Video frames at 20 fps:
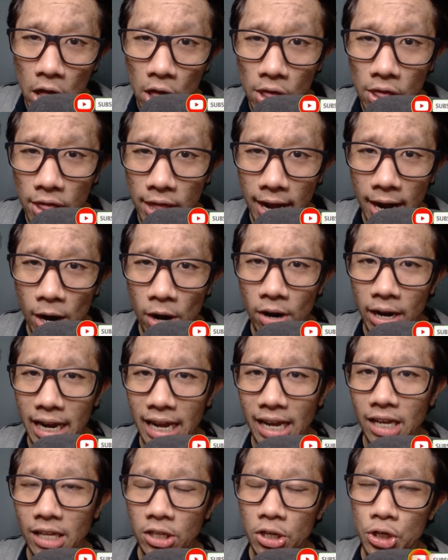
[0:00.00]
their
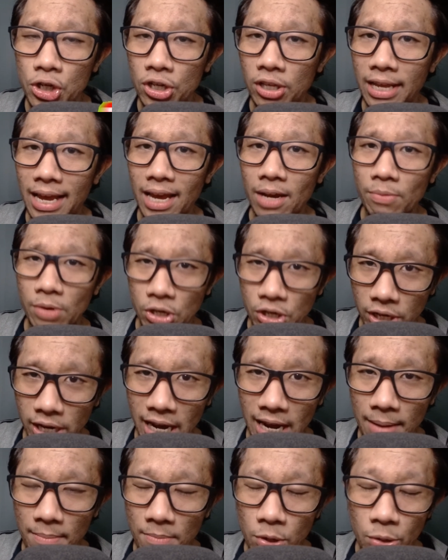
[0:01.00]
English language
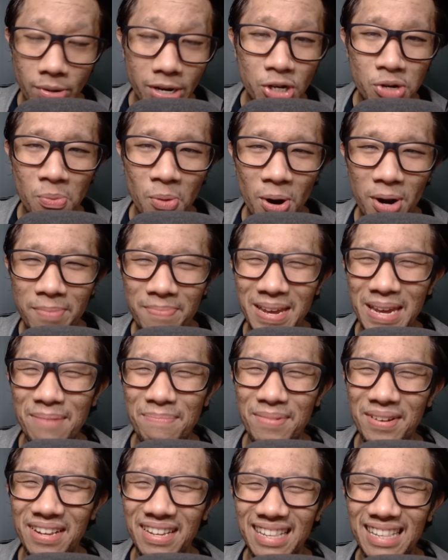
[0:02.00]
game to reach more
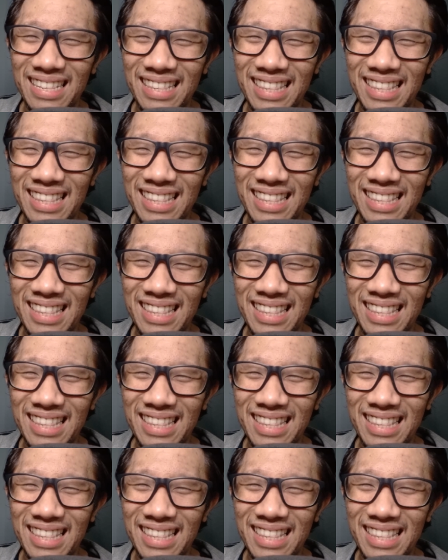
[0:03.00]
people.